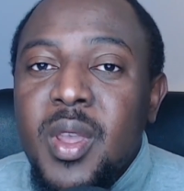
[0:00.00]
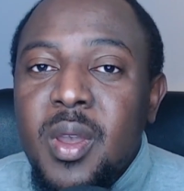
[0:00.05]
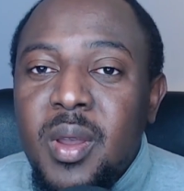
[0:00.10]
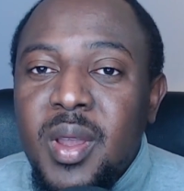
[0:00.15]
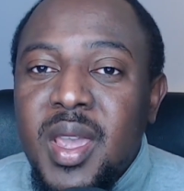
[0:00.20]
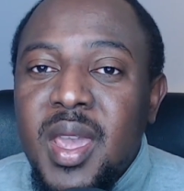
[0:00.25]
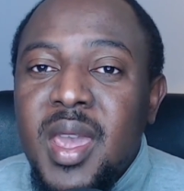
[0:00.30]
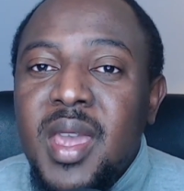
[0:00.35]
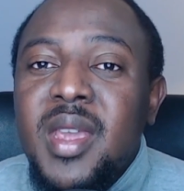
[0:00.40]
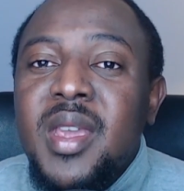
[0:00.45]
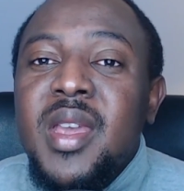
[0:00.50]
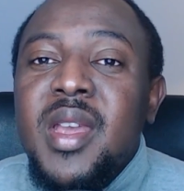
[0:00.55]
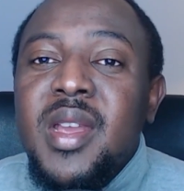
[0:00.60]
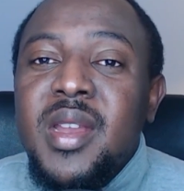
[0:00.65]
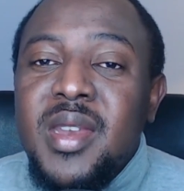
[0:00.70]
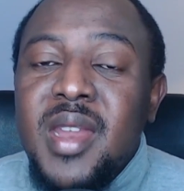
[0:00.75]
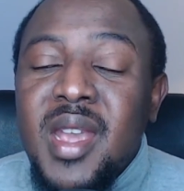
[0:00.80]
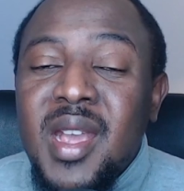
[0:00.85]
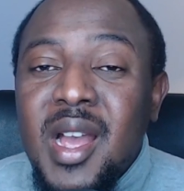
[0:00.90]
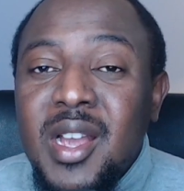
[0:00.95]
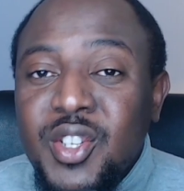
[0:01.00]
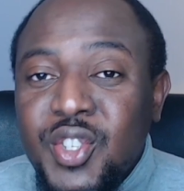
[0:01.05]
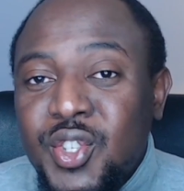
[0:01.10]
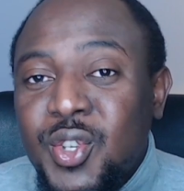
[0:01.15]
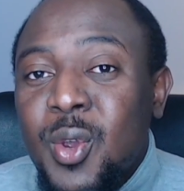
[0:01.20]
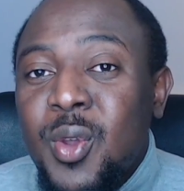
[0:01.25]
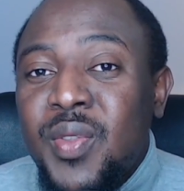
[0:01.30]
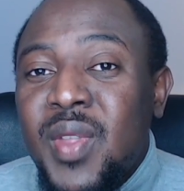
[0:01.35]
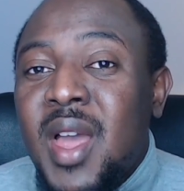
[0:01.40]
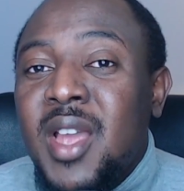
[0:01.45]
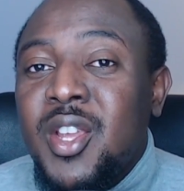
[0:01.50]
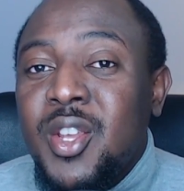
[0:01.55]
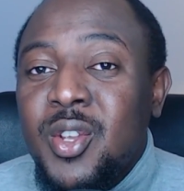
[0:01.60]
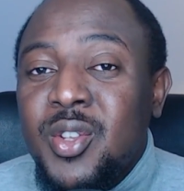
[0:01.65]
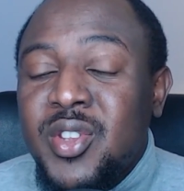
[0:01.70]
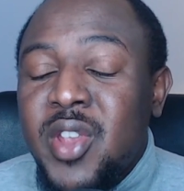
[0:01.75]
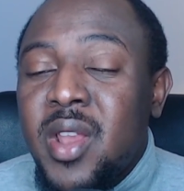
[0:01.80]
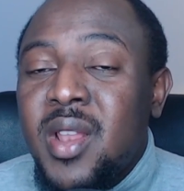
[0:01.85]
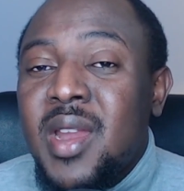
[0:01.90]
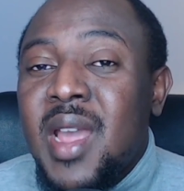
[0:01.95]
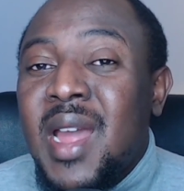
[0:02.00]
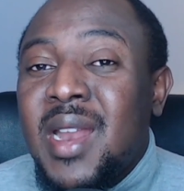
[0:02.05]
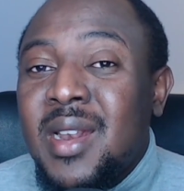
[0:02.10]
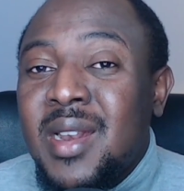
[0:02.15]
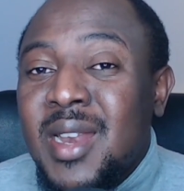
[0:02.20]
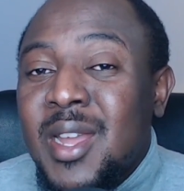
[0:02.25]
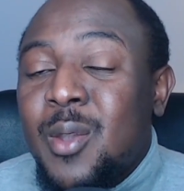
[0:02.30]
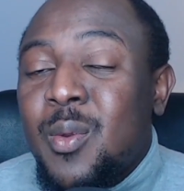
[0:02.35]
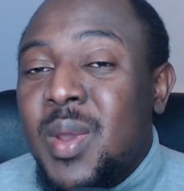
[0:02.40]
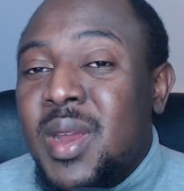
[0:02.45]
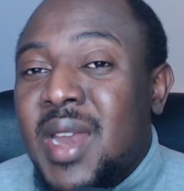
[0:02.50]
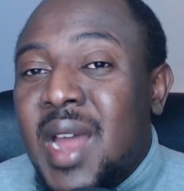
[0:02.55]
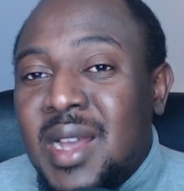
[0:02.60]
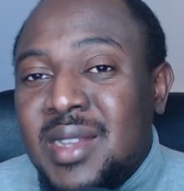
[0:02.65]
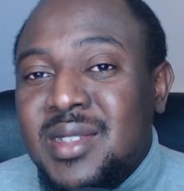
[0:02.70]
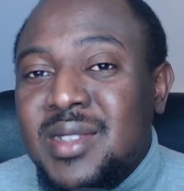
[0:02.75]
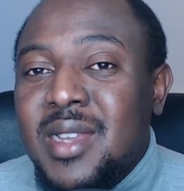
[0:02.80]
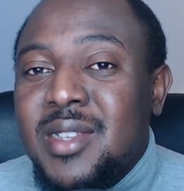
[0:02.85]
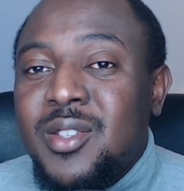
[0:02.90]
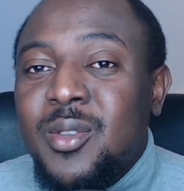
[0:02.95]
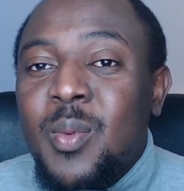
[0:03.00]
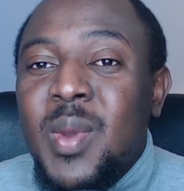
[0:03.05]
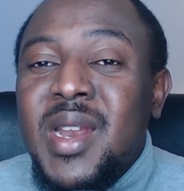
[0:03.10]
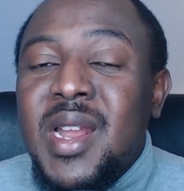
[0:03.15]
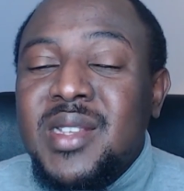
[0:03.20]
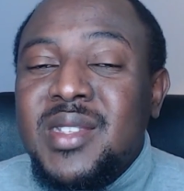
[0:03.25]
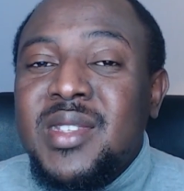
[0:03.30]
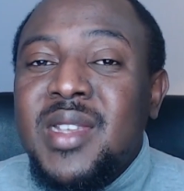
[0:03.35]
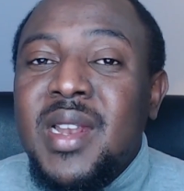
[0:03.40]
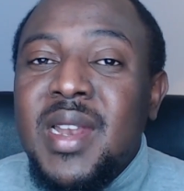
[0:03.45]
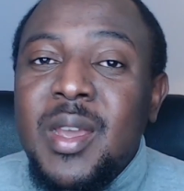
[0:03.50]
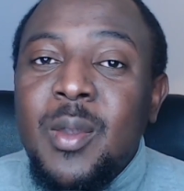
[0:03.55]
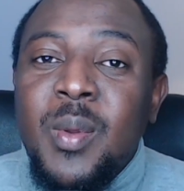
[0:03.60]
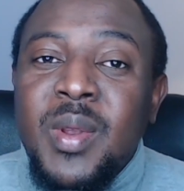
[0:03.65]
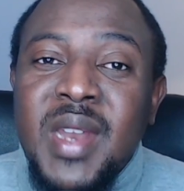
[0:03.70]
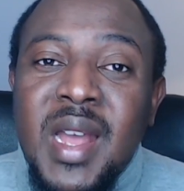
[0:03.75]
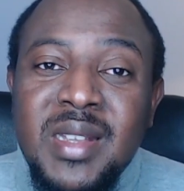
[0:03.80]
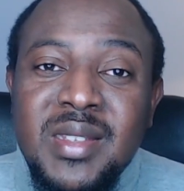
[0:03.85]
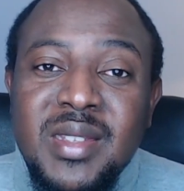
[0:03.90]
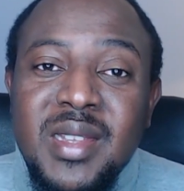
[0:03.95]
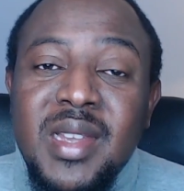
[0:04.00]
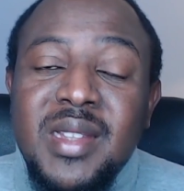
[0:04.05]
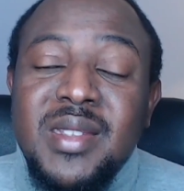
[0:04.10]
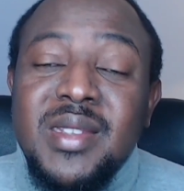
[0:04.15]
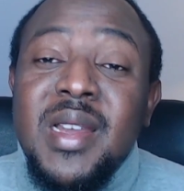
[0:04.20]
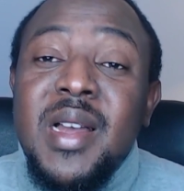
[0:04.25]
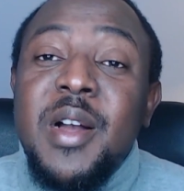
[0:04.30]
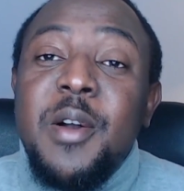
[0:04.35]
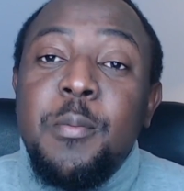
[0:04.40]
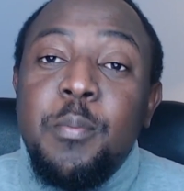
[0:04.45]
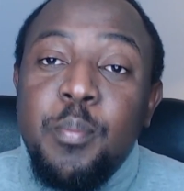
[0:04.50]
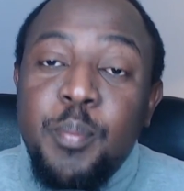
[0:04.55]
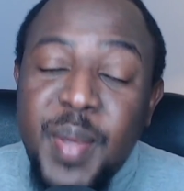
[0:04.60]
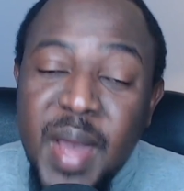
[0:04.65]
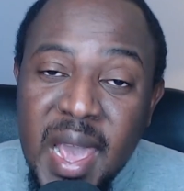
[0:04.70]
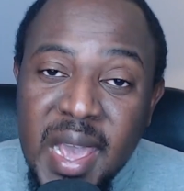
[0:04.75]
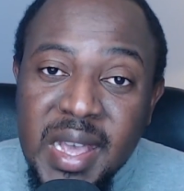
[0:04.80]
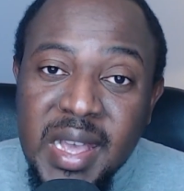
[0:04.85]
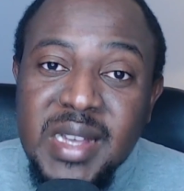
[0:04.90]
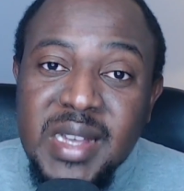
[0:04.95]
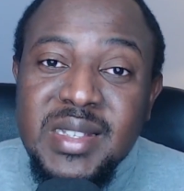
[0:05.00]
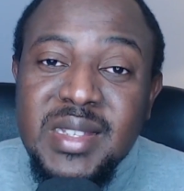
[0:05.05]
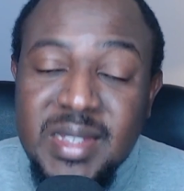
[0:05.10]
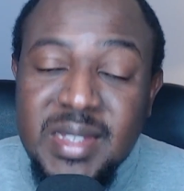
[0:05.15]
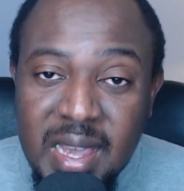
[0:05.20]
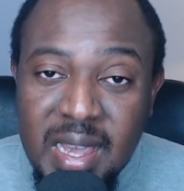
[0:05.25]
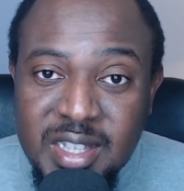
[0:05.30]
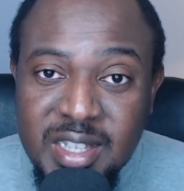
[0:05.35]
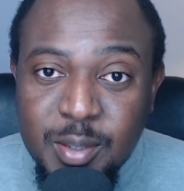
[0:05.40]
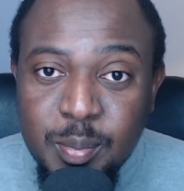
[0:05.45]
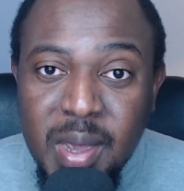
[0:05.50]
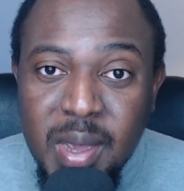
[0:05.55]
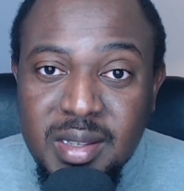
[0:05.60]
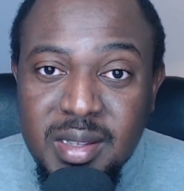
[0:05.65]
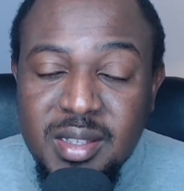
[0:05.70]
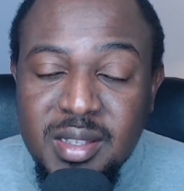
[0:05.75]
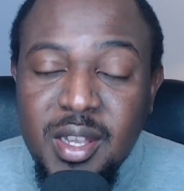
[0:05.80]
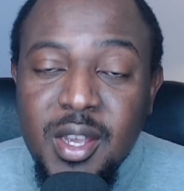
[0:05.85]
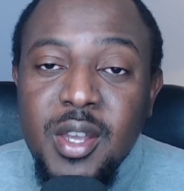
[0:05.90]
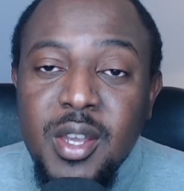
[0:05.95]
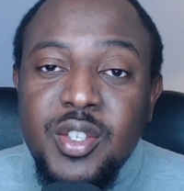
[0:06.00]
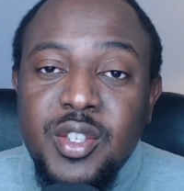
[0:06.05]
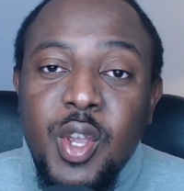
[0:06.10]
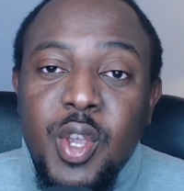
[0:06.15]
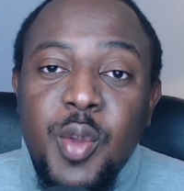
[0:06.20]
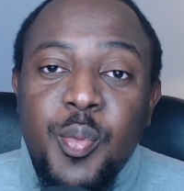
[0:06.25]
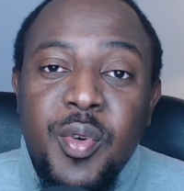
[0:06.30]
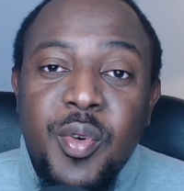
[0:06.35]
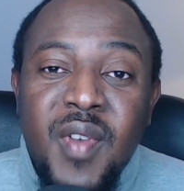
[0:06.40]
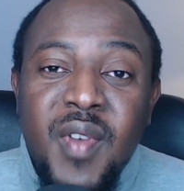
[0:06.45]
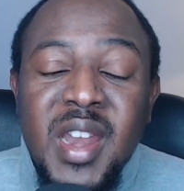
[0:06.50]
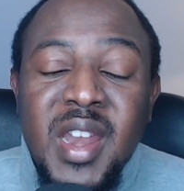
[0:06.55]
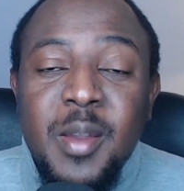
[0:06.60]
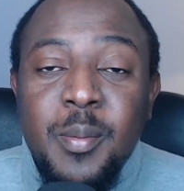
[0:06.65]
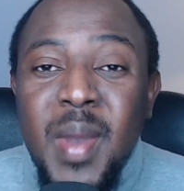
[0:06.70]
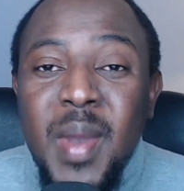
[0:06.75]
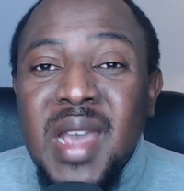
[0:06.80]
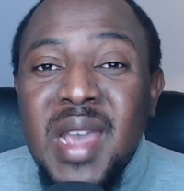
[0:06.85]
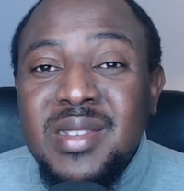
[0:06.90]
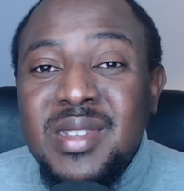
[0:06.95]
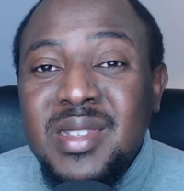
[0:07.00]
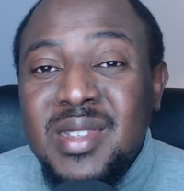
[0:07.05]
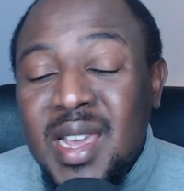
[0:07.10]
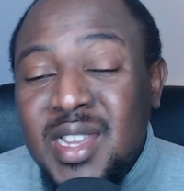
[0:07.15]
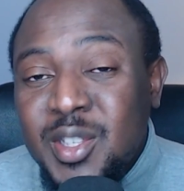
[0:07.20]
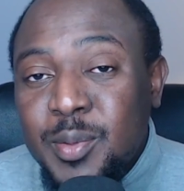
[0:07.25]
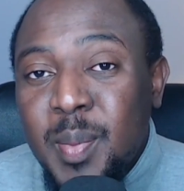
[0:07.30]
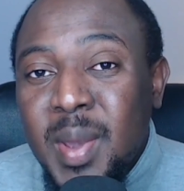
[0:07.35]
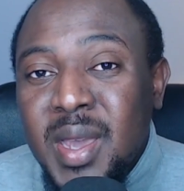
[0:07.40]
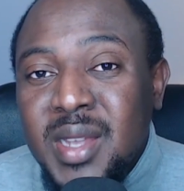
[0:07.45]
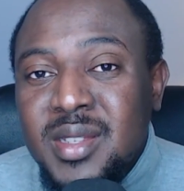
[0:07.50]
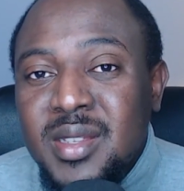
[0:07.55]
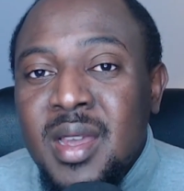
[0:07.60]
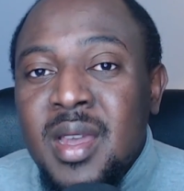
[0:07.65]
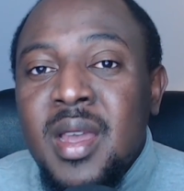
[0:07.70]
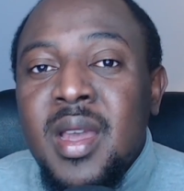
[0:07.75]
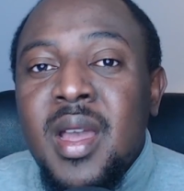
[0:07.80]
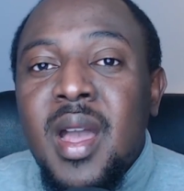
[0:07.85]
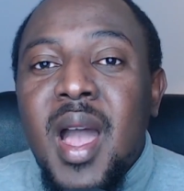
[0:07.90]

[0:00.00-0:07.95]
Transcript: Okay, they can show that using a liquid asset. So when I say liquid assets, bank statements. So you provide a bank statement.